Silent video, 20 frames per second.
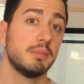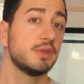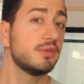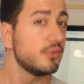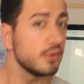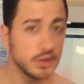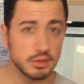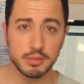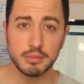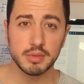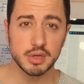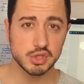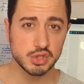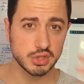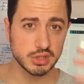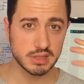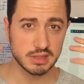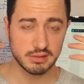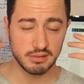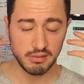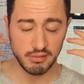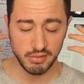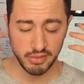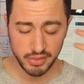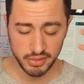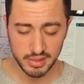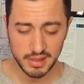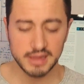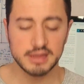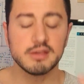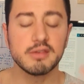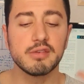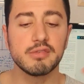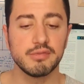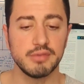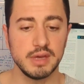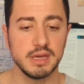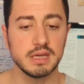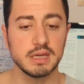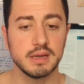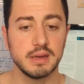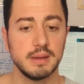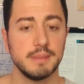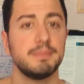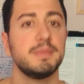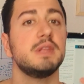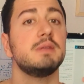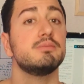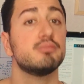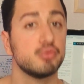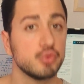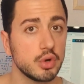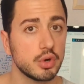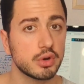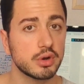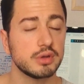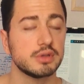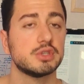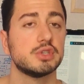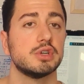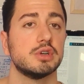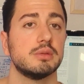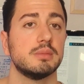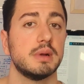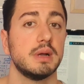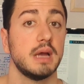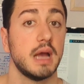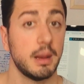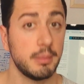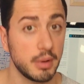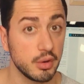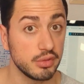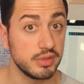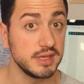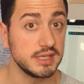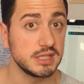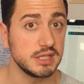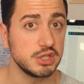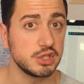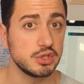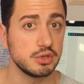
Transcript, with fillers: But for the moment, just let's think in broader term about this